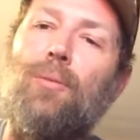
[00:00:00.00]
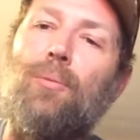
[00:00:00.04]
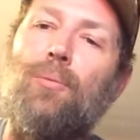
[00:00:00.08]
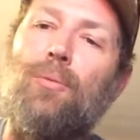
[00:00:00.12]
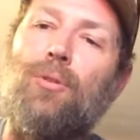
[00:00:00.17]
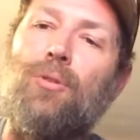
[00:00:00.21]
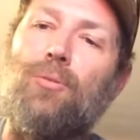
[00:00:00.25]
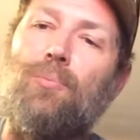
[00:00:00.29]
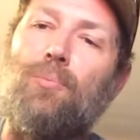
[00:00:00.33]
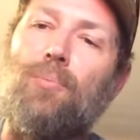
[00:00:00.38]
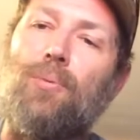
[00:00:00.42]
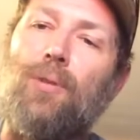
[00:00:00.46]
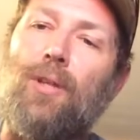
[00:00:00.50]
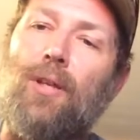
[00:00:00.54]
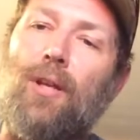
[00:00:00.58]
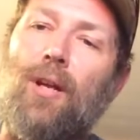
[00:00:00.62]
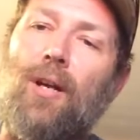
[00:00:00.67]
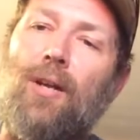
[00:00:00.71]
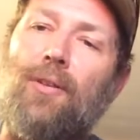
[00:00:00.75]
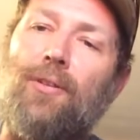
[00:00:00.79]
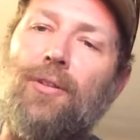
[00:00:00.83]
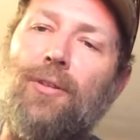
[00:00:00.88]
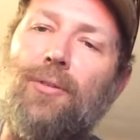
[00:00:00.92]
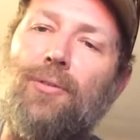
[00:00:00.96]
we hit
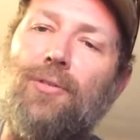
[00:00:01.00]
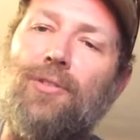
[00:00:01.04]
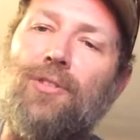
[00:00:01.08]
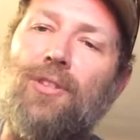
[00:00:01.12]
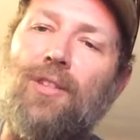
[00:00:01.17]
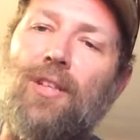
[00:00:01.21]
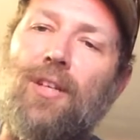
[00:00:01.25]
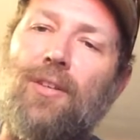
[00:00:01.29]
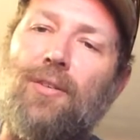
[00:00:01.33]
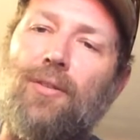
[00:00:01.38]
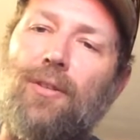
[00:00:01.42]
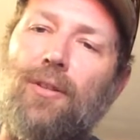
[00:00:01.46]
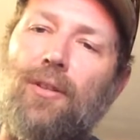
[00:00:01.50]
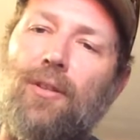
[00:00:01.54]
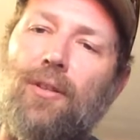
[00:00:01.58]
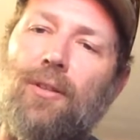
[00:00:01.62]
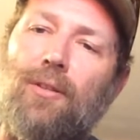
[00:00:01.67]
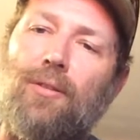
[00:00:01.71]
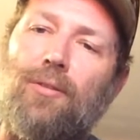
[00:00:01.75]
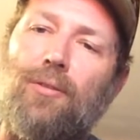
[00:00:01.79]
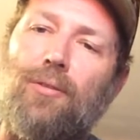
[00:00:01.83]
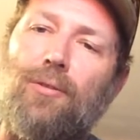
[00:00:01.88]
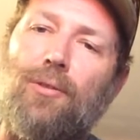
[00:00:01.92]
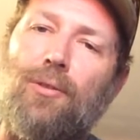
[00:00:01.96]
all the notes together,
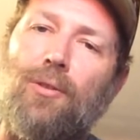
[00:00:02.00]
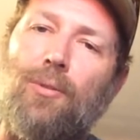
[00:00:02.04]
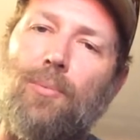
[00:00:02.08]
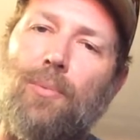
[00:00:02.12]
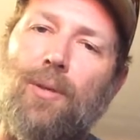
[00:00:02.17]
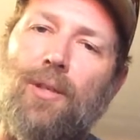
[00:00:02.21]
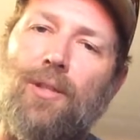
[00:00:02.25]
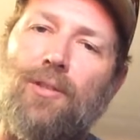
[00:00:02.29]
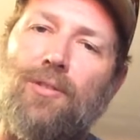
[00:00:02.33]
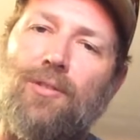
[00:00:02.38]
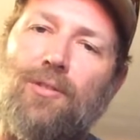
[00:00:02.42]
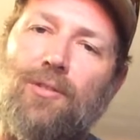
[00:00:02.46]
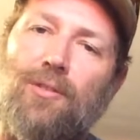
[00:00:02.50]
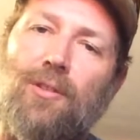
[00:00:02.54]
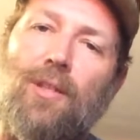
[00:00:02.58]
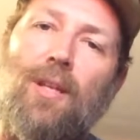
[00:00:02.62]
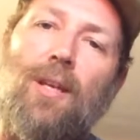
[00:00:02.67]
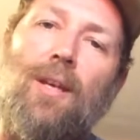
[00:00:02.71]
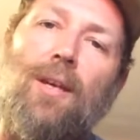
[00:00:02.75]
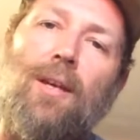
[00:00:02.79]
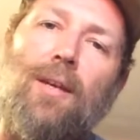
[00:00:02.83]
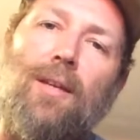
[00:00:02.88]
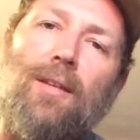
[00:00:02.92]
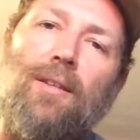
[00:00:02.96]
including the bass.
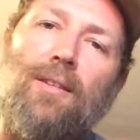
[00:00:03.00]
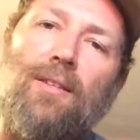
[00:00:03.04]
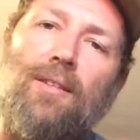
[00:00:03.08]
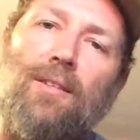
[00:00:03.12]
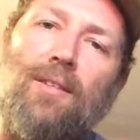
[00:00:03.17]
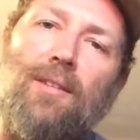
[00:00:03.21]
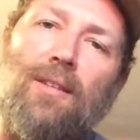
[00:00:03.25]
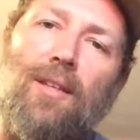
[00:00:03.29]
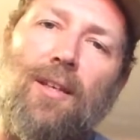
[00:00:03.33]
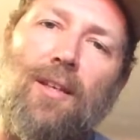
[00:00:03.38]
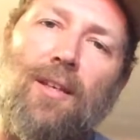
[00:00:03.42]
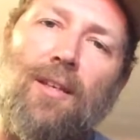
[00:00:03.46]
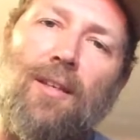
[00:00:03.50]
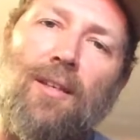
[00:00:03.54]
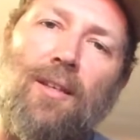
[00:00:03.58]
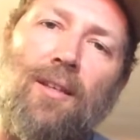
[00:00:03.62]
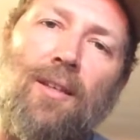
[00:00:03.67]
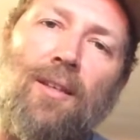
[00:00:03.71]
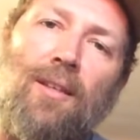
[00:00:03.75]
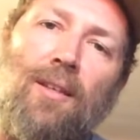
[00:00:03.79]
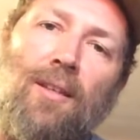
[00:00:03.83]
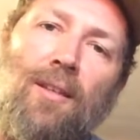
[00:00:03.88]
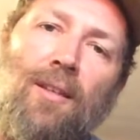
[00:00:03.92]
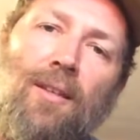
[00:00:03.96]
Yeah,
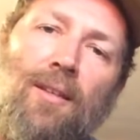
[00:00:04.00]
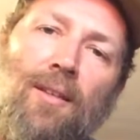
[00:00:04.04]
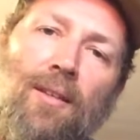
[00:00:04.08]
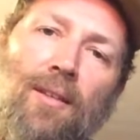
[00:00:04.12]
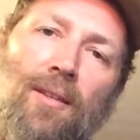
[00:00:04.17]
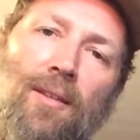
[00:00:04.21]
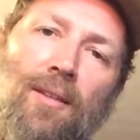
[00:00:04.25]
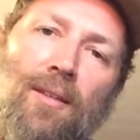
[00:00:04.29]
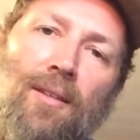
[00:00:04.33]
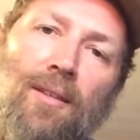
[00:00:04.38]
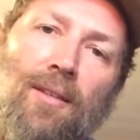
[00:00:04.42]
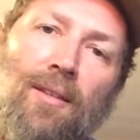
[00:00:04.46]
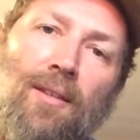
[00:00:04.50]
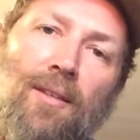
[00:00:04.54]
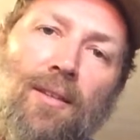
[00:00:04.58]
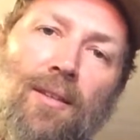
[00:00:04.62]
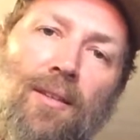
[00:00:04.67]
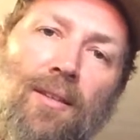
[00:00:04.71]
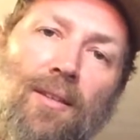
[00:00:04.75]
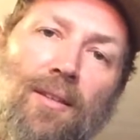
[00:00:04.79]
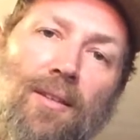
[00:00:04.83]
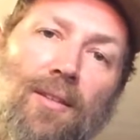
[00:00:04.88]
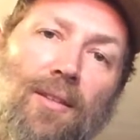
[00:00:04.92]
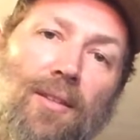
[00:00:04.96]

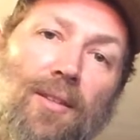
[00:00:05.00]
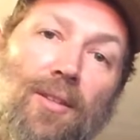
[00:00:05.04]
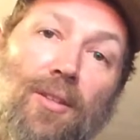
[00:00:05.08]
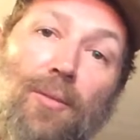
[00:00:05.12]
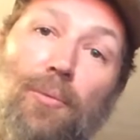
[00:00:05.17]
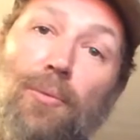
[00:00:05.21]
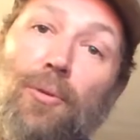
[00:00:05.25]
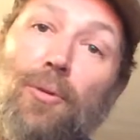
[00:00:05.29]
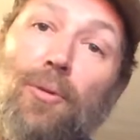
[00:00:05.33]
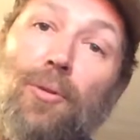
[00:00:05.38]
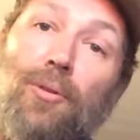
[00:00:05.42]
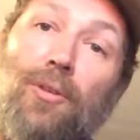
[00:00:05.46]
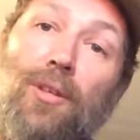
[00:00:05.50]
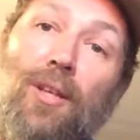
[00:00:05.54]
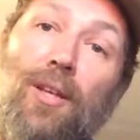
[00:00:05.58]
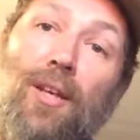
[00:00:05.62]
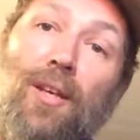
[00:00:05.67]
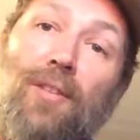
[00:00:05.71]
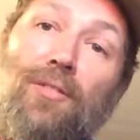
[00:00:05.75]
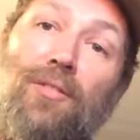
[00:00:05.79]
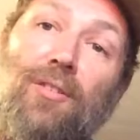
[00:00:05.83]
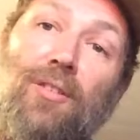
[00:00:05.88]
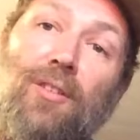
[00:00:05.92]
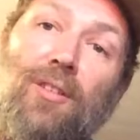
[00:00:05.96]
and then we're going to
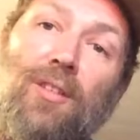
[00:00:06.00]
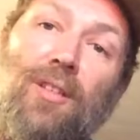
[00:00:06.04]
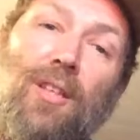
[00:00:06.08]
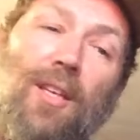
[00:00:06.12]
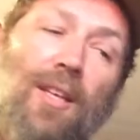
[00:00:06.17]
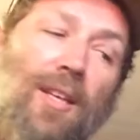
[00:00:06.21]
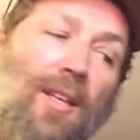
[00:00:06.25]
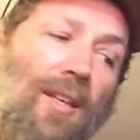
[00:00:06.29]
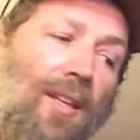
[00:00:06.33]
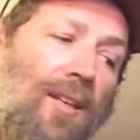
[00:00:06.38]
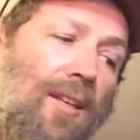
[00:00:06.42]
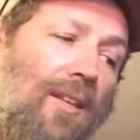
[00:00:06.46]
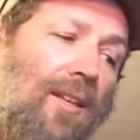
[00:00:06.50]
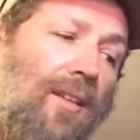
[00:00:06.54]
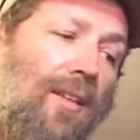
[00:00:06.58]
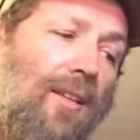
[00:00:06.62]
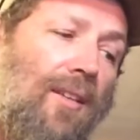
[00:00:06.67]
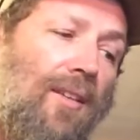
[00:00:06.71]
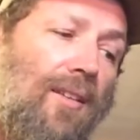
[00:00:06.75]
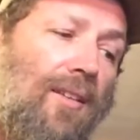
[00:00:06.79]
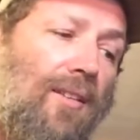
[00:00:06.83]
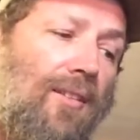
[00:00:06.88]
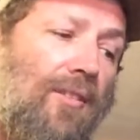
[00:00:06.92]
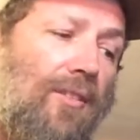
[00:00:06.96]
F.
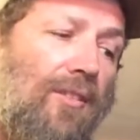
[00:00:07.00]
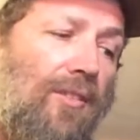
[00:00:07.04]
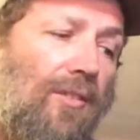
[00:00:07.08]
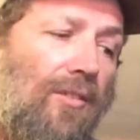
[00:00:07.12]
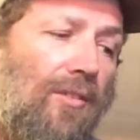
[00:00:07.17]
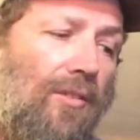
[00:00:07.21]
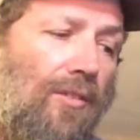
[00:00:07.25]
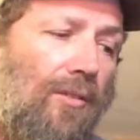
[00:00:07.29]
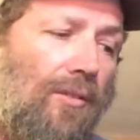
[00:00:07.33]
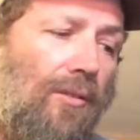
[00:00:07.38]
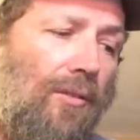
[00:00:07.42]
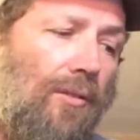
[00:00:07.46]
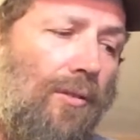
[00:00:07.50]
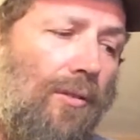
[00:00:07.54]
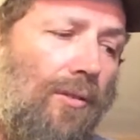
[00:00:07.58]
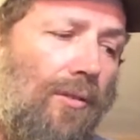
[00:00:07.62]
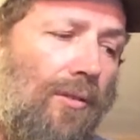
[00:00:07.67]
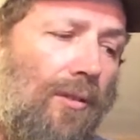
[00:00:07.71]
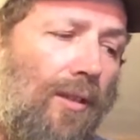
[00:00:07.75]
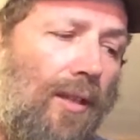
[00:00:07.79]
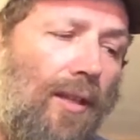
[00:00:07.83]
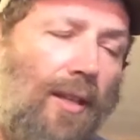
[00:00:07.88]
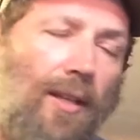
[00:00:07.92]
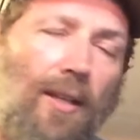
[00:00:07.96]

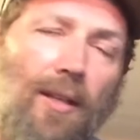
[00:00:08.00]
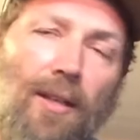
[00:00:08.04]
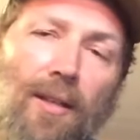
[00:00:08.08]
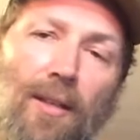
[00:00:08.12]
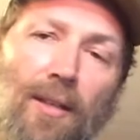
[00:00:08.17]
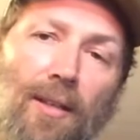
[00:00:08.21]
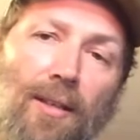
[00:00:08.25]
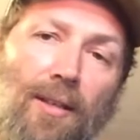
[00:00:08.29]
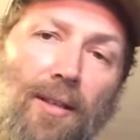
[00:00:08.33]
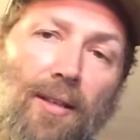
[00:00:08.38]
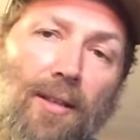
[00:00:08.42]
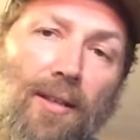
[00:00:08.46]
Yesterday.